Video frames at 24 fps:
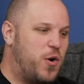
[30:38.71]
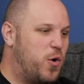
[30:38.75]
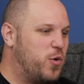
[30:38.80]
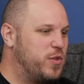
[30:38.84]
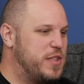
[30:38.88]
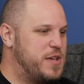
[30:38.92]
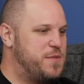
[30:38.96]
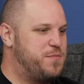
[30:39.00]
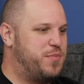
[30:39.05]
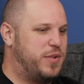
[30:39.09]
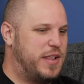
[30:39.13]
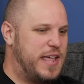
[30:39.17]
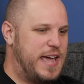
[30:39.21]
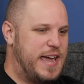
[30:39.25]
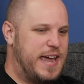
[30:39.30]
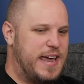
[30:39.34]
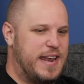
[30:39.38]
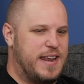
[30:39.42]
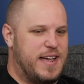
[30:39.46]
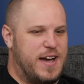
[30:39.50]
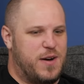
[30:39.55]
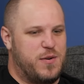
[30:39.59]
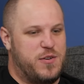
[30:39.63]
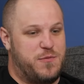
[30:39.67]
have only
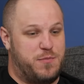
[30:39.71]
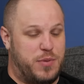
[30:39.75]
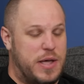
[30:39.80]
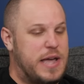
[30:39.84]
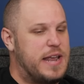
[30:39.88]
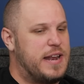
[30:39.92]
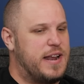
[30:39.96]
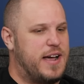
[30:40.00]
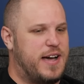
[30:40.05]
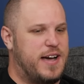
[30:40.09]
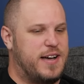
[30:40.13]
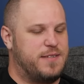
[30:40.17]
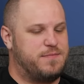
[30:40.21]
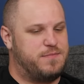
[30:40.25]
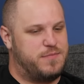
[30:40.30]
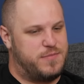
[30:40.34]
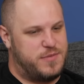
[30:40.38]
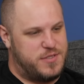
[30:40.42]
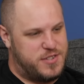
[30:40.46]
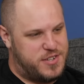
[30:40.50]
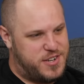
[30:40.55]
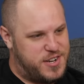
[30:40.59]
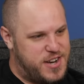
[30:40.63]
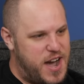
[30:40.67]
played. Uh, we've played a
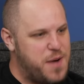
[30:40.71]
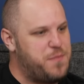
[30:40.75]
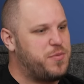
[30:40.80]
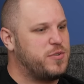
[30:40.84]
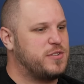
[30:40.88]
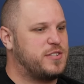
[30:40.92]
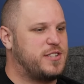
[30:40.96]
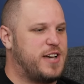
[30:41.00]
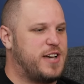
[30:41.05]
couple